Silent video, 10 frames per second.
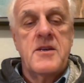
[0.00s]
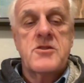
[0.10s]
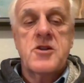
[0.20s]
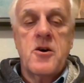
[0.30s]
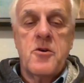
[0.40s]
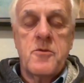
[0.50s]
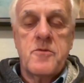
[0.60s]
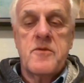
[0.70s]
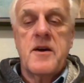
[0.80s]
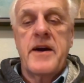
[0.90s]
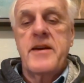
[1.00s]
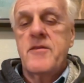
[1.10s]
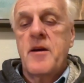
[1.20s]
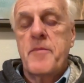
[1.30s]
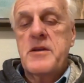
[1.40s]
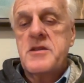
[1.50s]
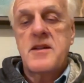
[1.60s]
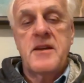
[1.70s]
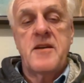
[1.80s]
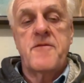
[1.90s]
So I
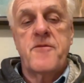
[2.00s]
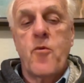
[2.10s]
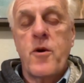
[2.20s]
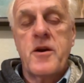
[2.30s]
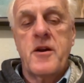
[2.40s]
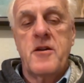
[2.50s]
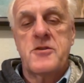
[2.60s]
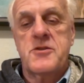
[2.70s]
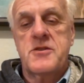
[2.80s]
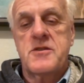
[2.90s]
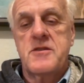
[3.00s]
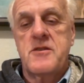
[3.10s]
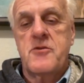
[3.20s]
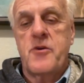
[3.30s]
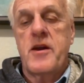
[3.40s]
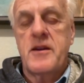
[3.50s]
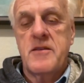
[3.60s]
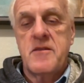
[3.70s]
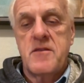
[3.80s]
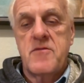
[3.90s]
basically get $400
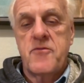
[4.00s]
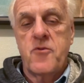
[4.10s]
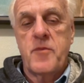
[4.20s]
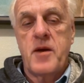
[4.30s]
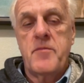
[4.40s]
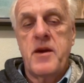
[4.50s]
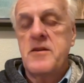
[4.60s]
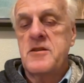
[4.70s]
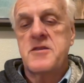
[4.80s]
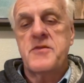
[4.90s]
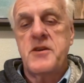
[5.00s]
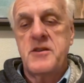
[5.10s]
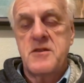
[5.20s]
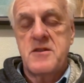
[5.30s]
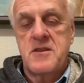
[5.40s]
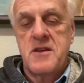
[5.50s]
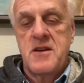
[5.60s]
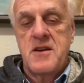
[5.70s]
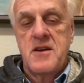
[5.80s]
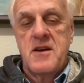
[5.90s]
credit for my maintenance fees
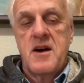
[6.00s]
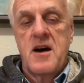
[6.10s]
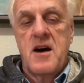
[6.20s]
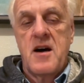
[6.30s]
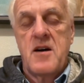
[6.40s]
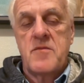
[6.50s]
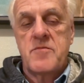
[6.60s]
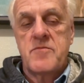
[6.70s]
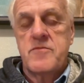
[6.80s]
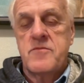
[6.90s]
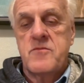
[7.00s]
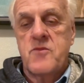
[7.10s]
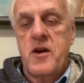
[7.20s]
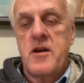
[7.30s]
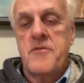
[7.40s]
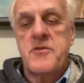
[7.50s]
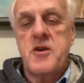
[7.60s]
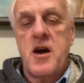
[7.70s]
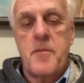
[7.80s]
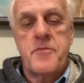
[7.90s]
right off the
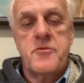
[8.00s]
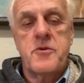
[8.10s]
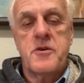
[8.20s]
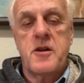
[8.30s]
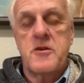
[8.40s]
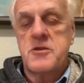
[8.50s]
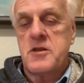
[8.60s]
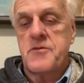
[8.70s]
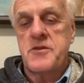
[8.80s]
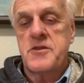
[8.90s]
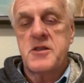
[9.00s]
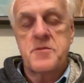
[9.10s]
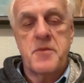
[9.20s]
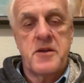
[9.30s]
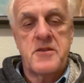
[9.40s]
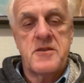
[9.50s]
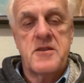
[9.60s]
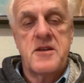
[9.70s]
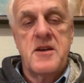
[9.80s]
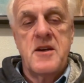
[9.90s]
top, $200 every 6 months.
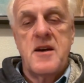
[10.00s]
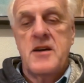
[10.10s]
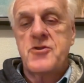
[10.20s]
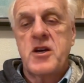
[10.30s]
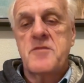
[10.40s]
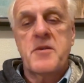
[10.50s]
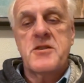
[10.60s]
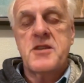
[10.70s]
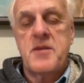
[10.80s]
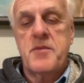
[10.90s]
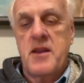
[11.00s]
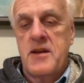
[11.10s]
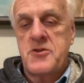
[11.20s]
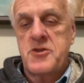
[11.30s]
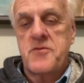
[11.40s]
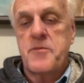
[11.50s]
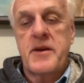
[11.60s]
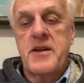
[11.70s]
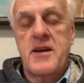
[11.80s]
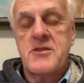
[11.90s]
I checked my statement last year for my
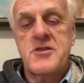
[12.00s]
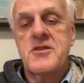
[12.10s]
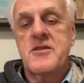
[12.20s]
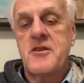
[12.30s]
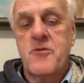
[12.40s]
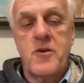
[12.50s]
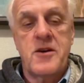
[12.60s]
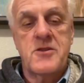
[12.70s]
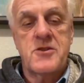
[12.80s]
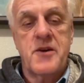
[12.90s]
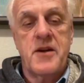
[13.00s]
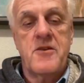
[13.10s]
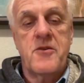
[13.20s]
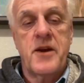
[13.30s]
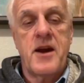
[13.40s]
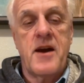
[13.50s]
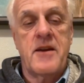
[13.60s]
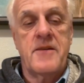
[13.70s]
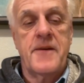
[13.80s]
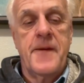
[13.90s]
taxes, and there it was, so I know I got it.